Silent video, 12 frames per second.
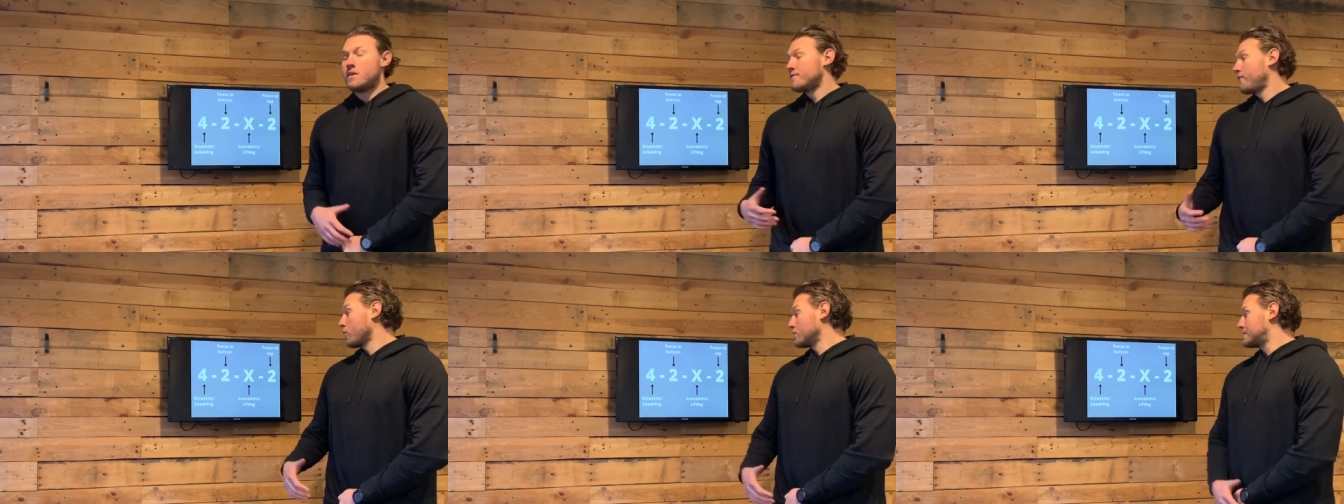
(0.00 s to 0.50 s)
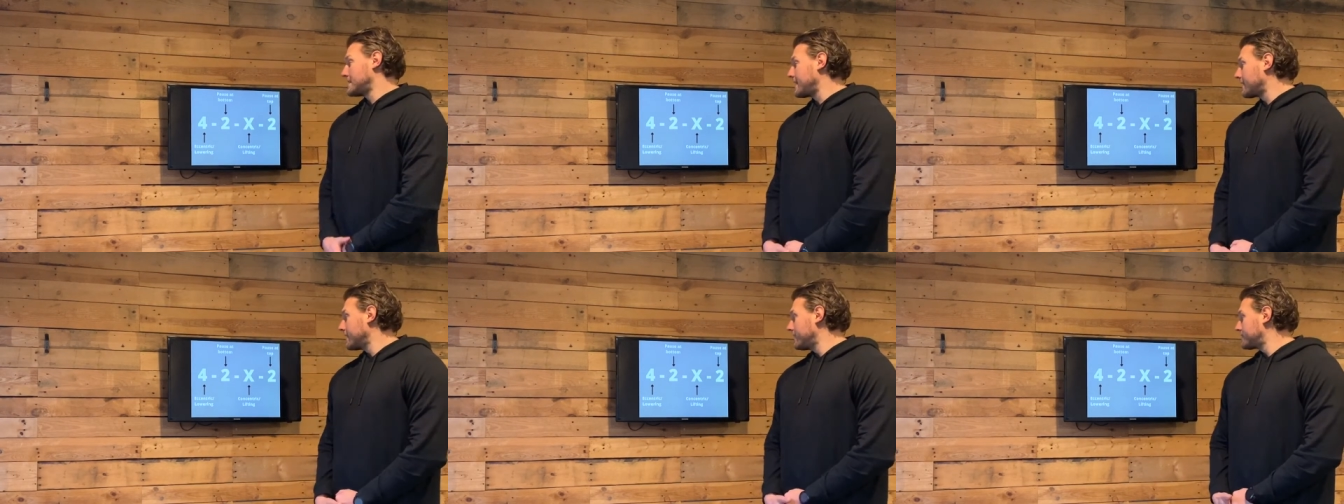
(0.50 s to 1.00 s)
For a
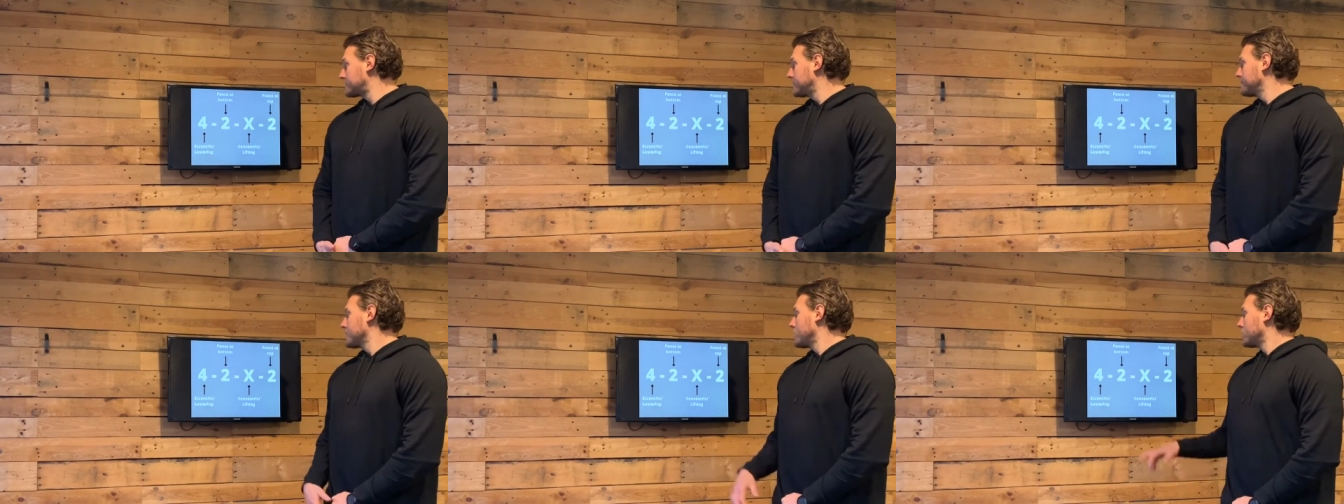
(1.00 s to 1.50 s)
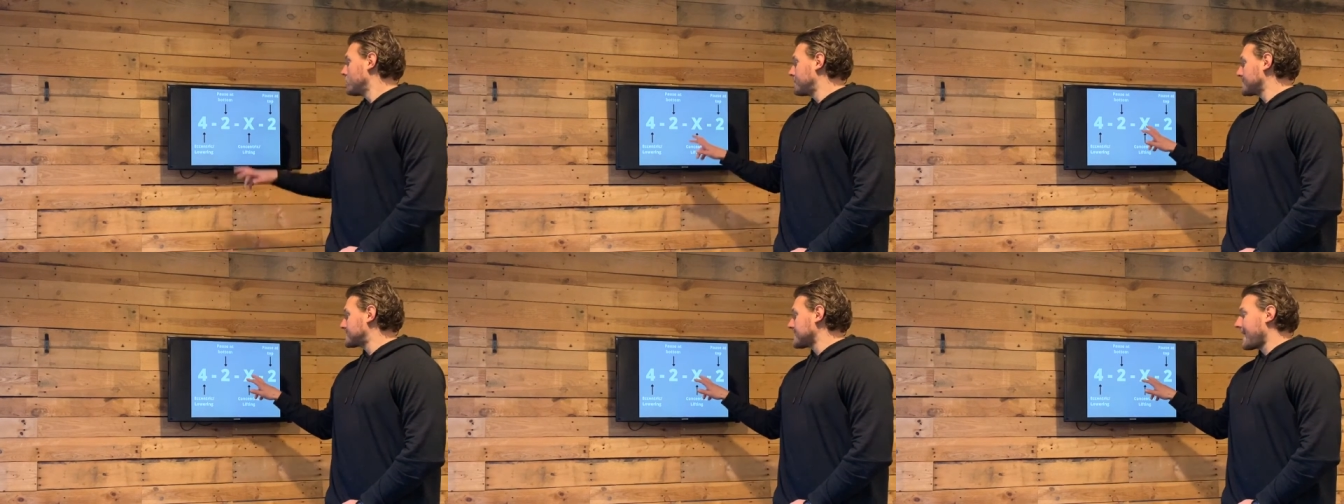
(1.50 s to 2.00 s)
deadlift, you'll
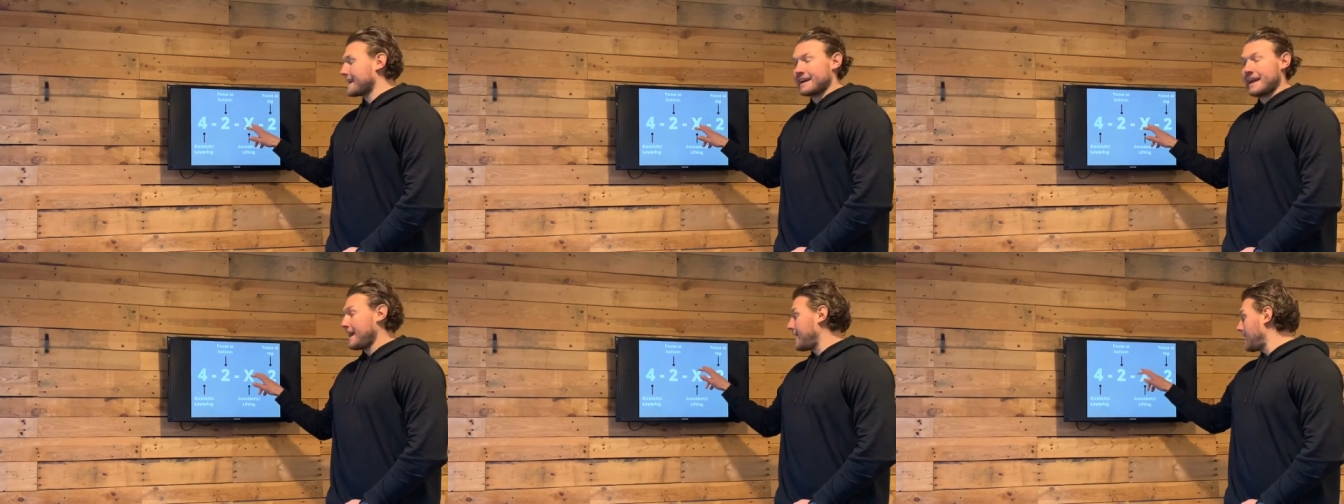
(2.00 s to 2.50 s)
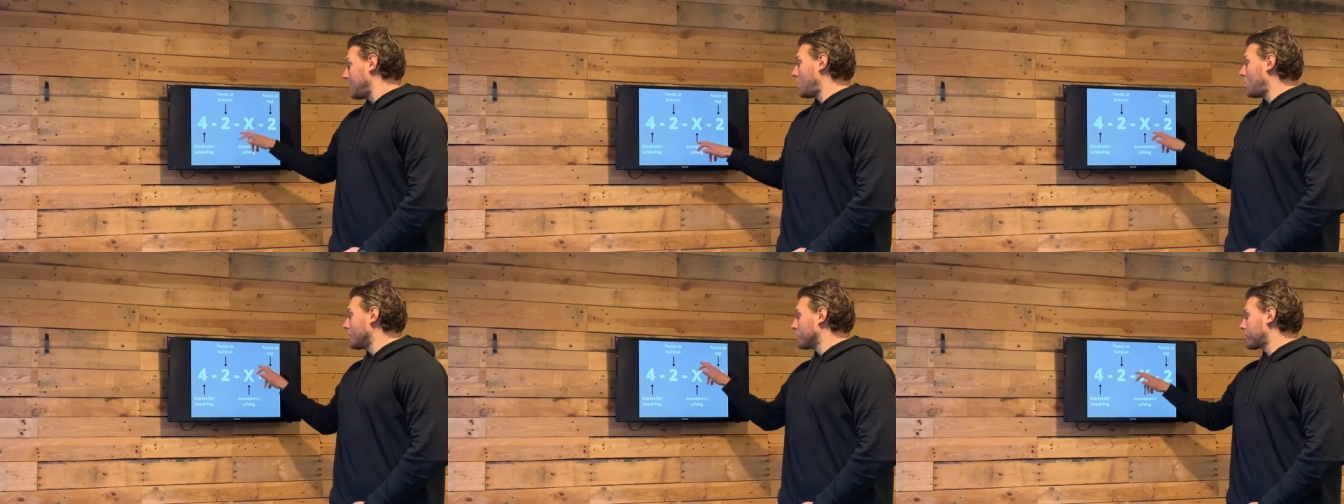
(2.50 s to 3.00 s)
be starting here
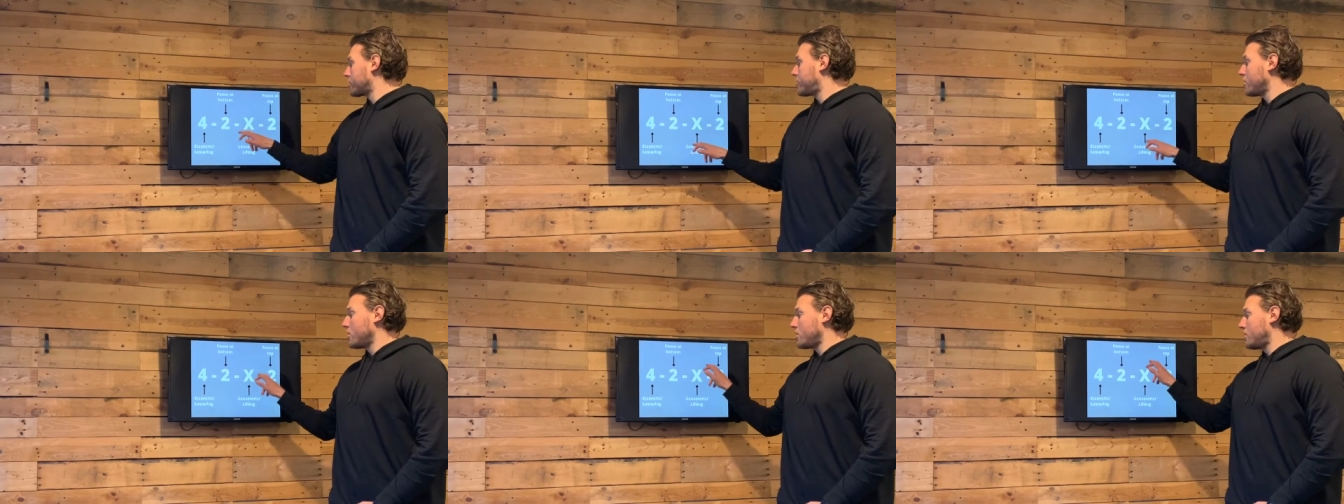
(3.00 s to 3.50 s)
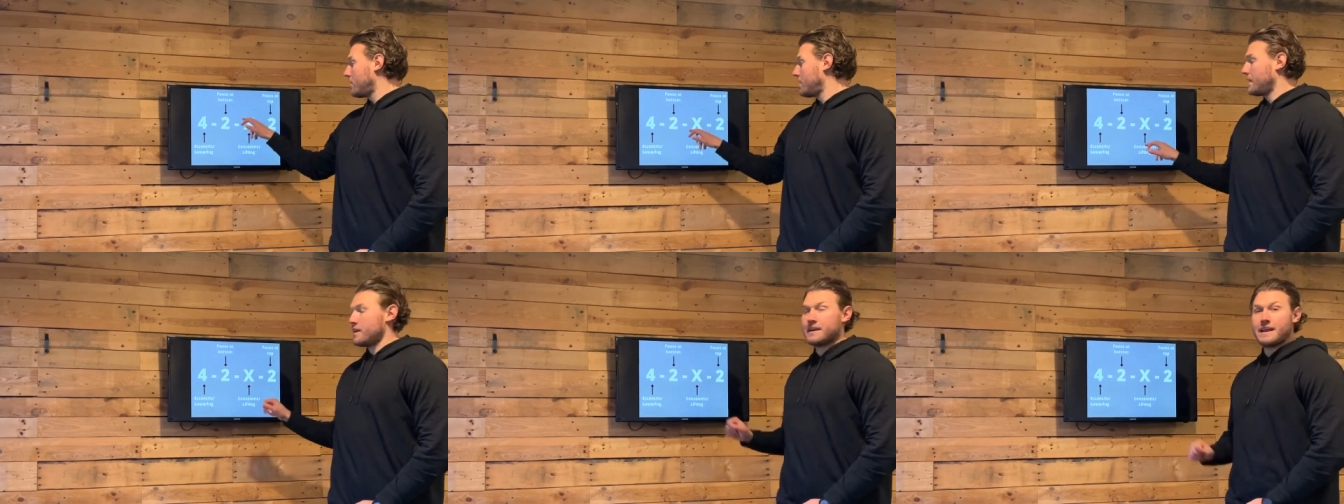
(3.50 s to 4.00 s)
on the third
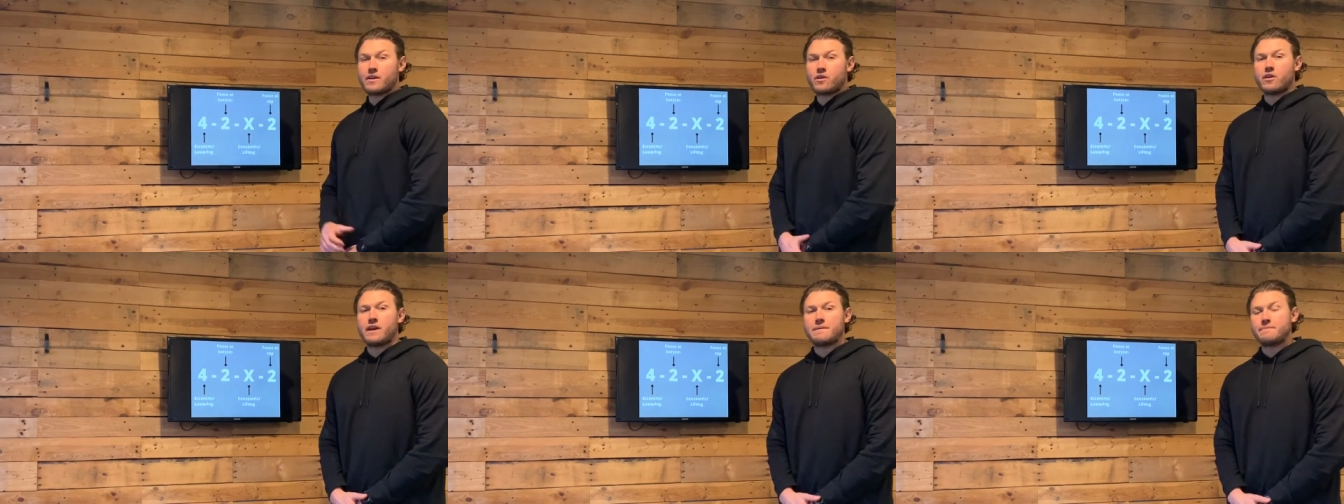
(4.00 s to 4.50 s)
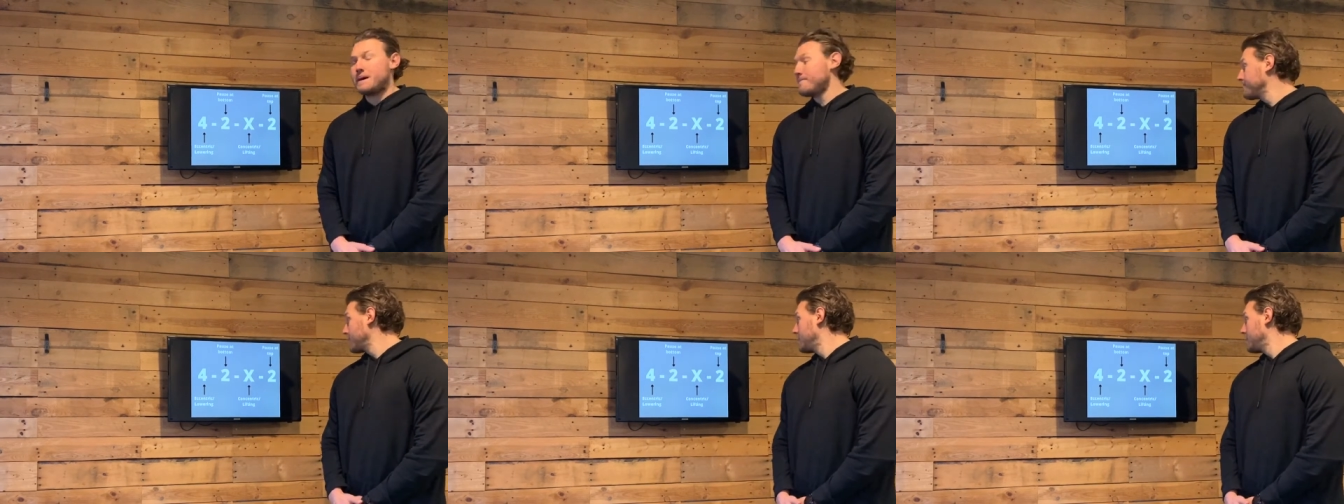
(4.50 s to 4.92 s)
letter or number.